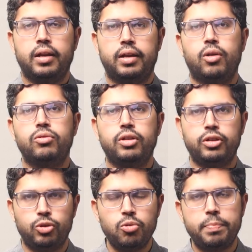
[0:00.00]
Now, the
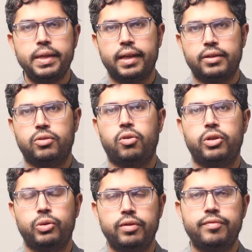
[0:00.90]
UPS
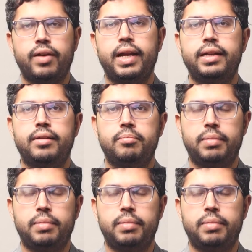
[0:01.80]
or Unified